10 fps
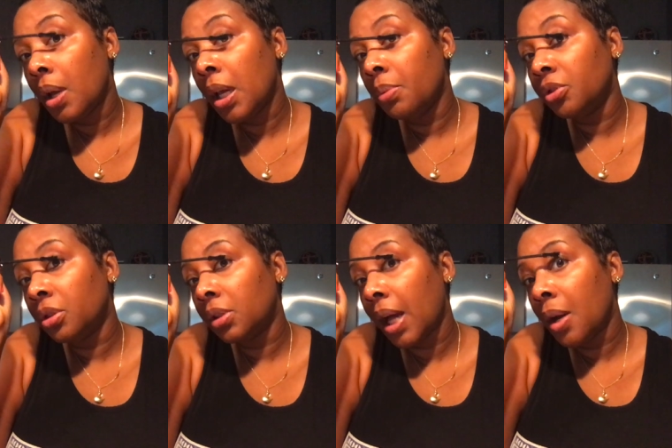it was
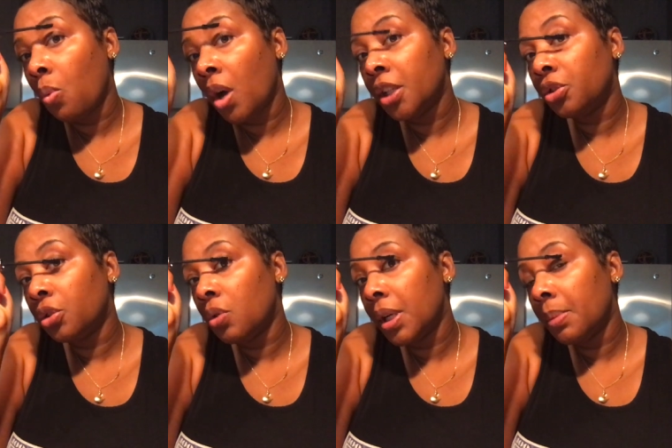just like one or
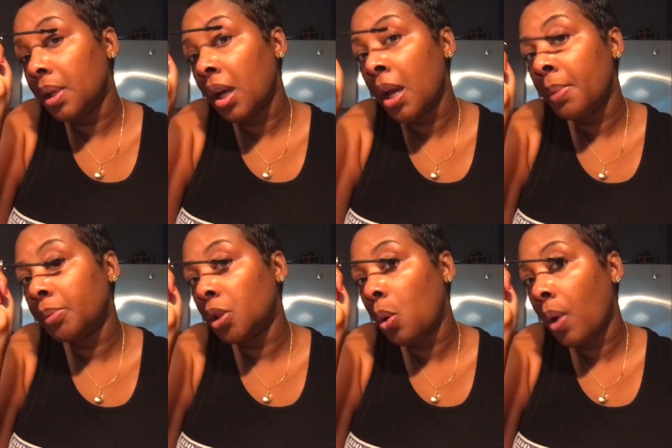two of them that came
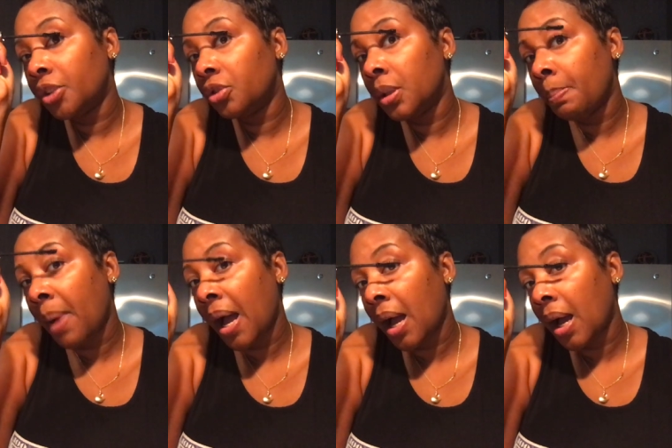up to question
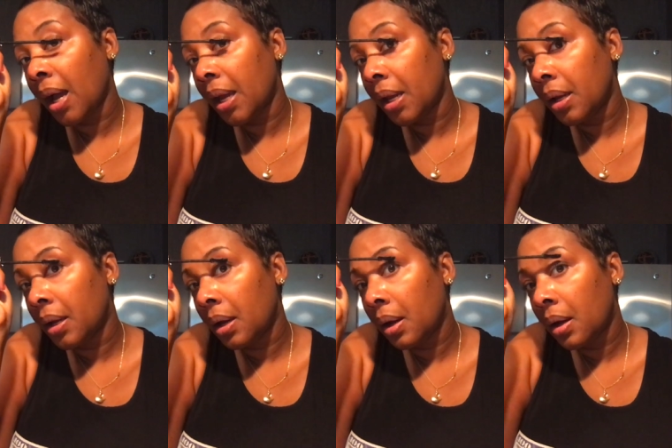my
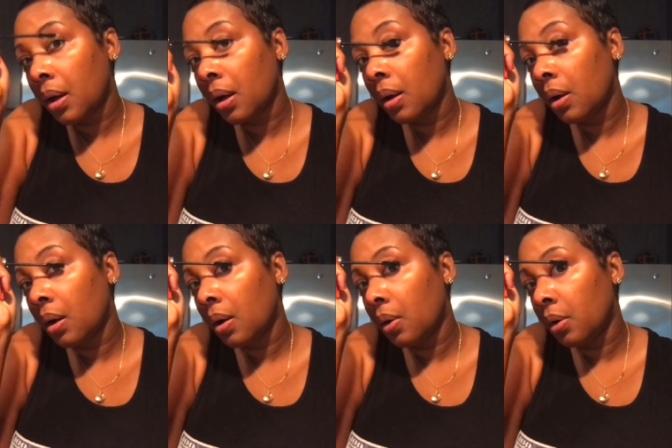
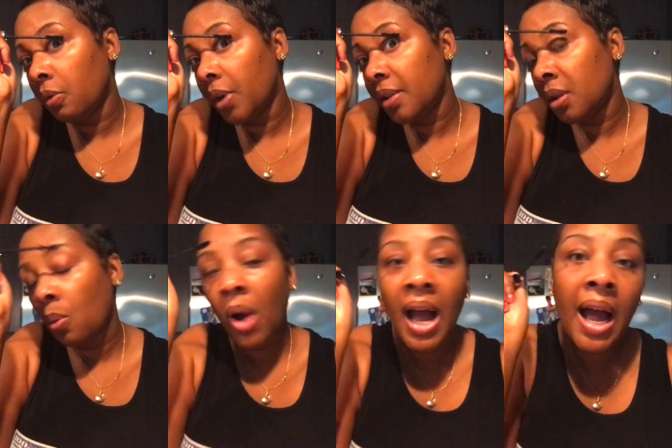the
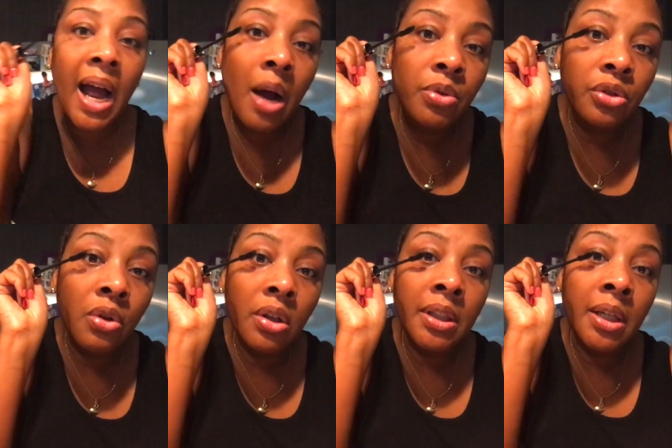reason why I was
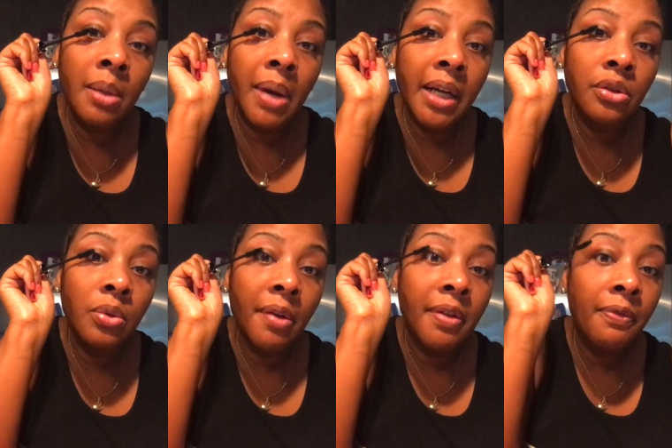talking to him. I can do
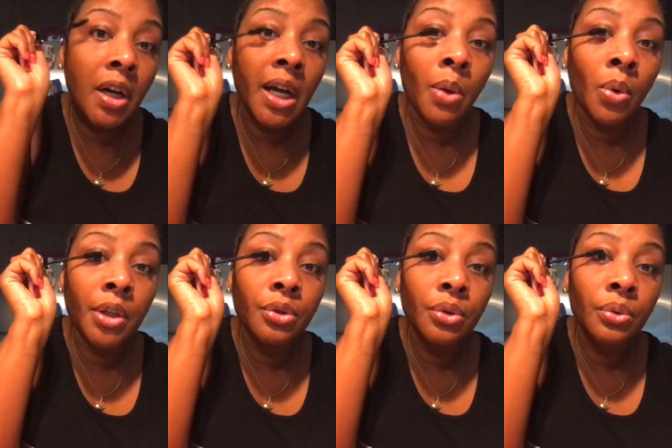whatever the fuck I
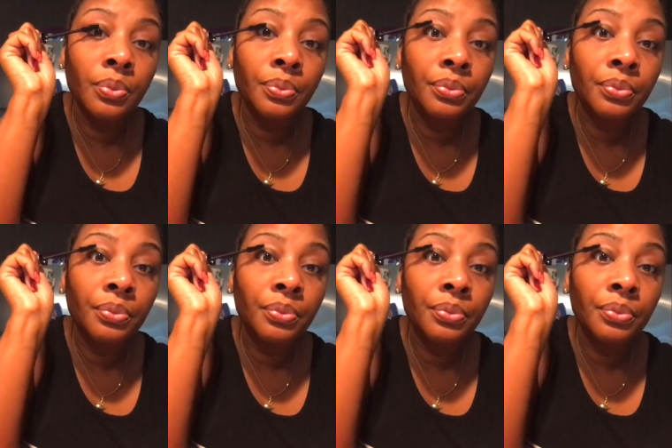want to do.